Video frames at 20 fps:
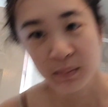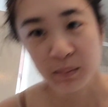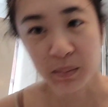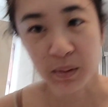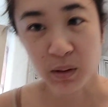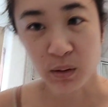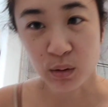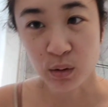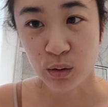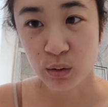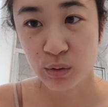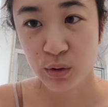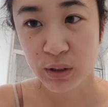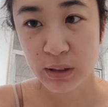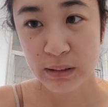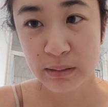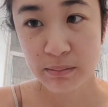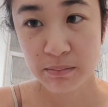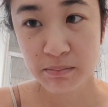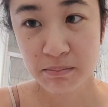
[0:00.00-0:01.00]
me go look for
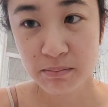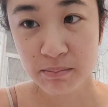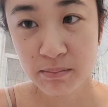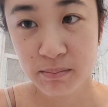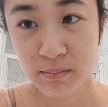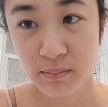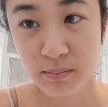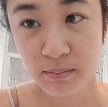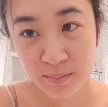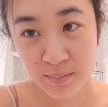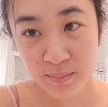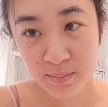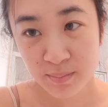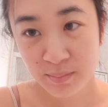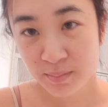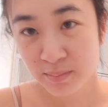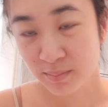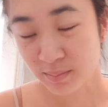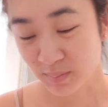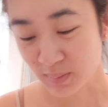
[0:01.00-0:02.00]

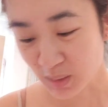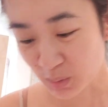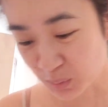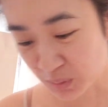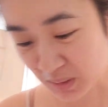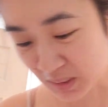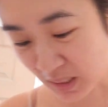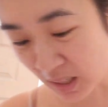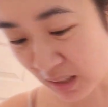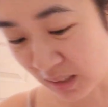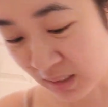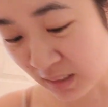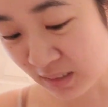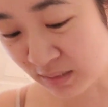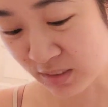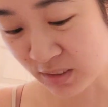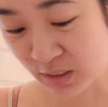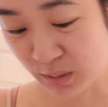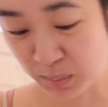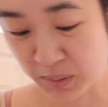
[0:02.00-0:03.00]
it. It was not in the
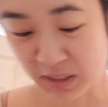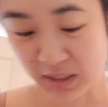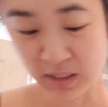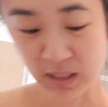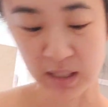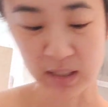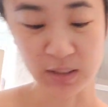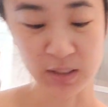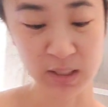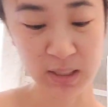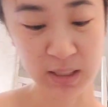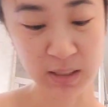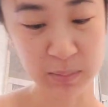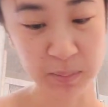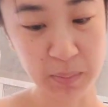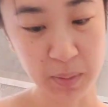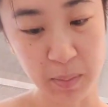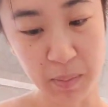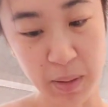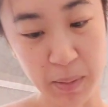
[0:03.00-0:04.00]
first place I looked,
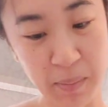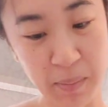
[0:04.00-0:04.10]
but my